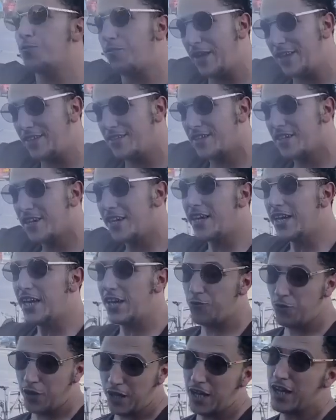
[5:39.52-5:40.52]
place. If
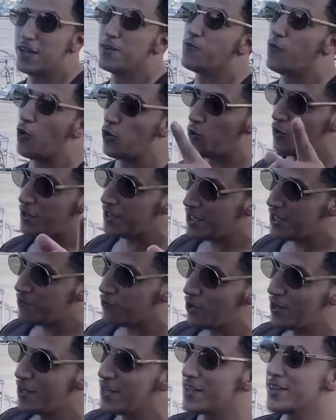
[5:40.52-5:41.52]
you want to follow
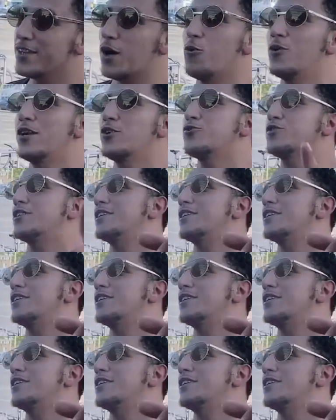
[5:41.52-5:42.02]
evil, that will lead you to